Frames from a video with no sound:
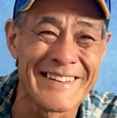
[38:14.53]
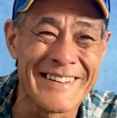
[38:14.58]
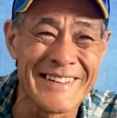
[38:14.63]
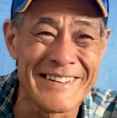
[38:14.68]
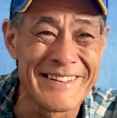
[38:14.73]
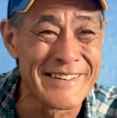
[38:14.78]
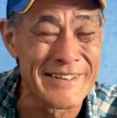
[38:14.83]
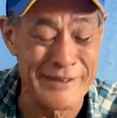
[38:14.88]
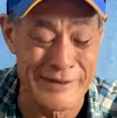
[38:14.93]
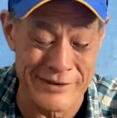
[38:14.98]

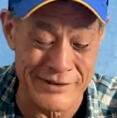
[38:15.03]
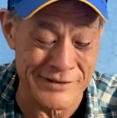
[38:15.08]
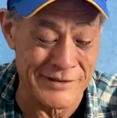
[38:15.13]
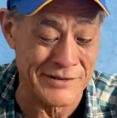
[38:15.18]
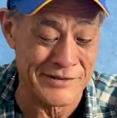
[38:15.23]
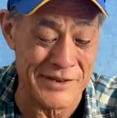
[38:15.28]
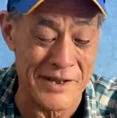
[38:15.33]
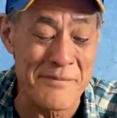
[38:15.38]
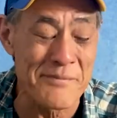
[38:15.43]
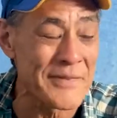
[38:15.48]
That's good. Because
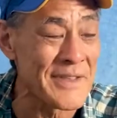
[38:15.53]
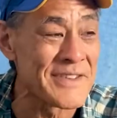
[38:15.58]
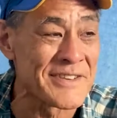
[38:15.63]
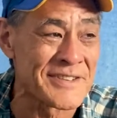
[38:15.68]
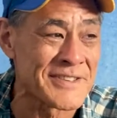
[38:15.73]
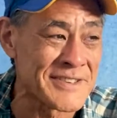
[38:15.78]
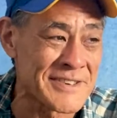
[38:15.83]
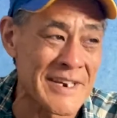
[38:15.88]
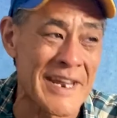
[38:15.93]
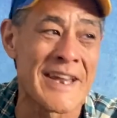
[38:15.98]

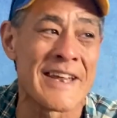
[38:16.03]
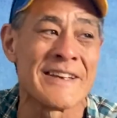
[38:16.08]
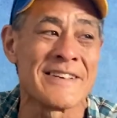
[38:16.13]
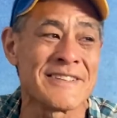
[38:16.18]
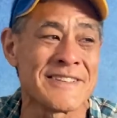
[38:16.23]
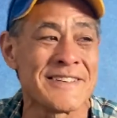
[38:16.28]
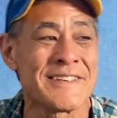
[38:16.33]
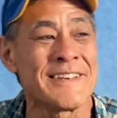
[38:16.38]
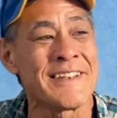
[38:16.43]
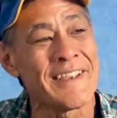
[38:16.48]
something's
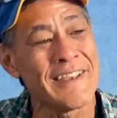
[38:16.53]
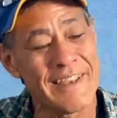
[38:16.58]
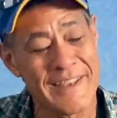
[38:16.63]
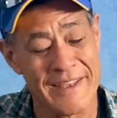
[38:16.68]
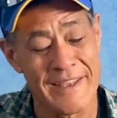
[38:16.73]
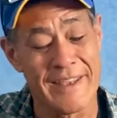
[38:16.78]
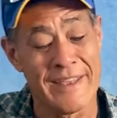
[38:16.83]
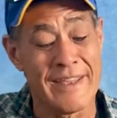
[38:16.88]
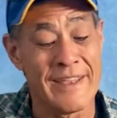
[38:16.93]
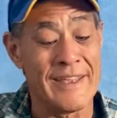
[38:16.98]
changing
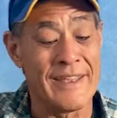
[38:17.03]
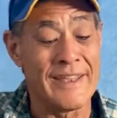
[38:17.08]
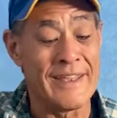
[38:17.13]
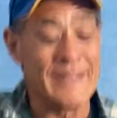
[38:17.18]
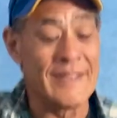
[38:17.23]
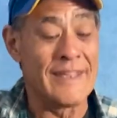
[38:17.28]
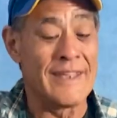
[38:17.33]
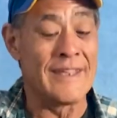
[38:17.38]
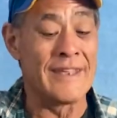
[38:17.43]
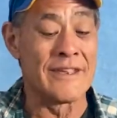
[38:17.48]

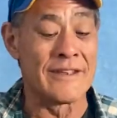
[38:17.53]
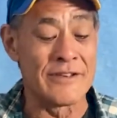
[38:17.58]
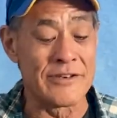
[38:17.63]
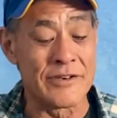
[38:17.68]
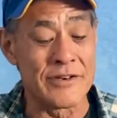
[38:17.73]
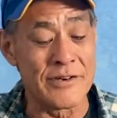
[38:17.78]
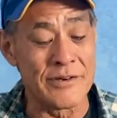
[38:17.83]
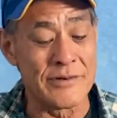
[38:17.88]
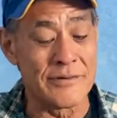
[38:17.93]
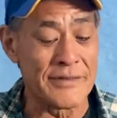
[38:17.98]
in
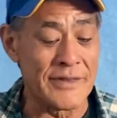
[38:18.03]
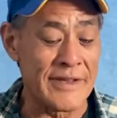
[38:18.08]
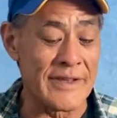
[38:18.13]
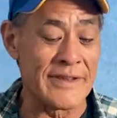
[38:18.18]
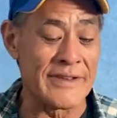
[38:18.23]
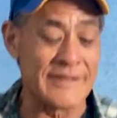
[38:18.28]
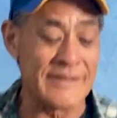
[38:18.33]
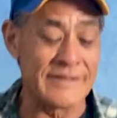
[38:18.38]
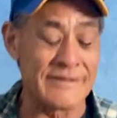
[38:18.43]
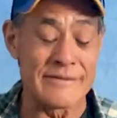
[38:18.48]
you
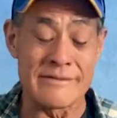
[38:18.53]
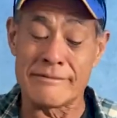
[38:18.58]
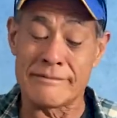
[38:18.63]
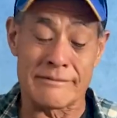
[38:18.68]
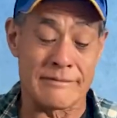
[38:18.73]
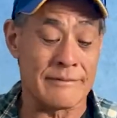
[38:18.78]
that